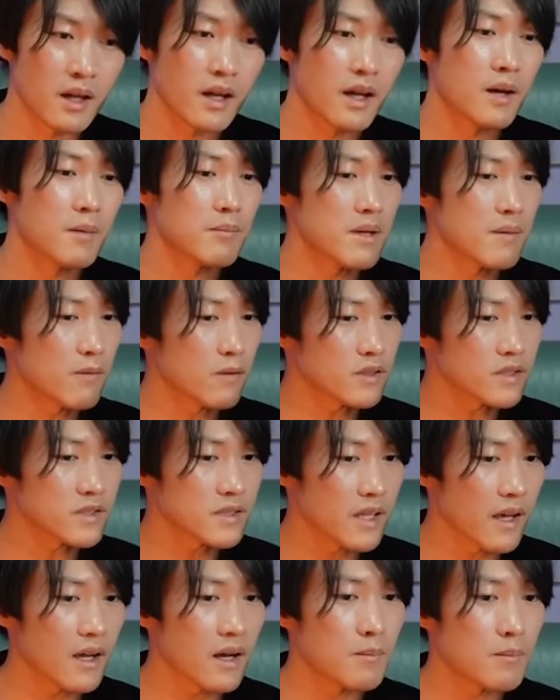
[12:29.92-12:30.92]
People say
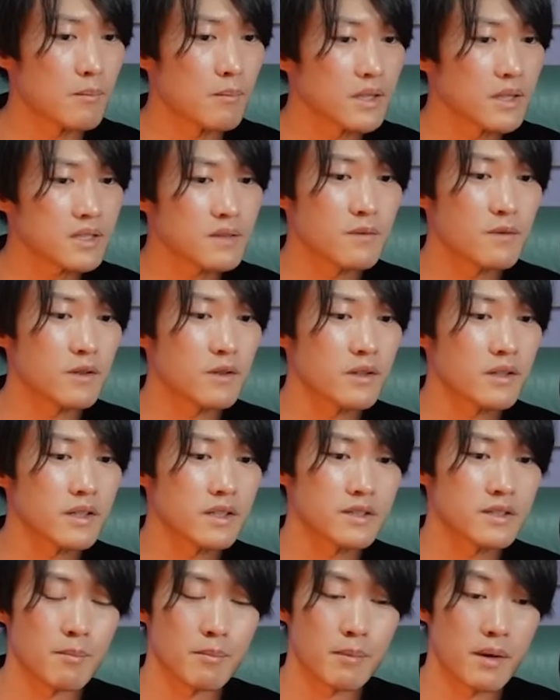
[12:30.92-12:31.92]
a massive war is
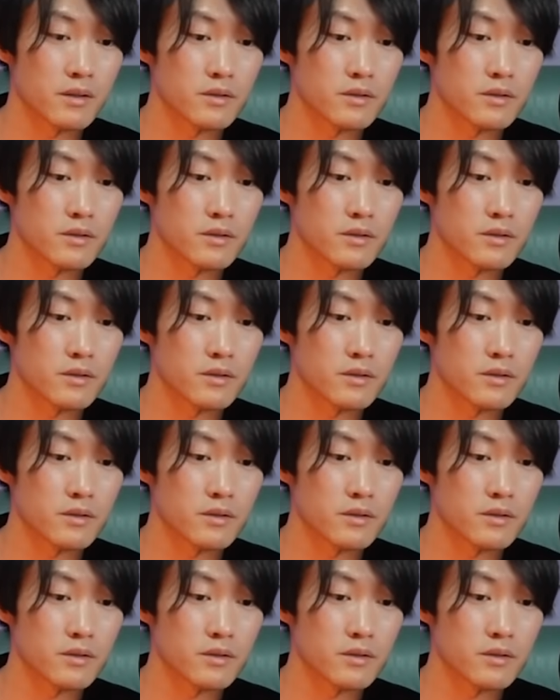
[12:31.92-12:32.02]
about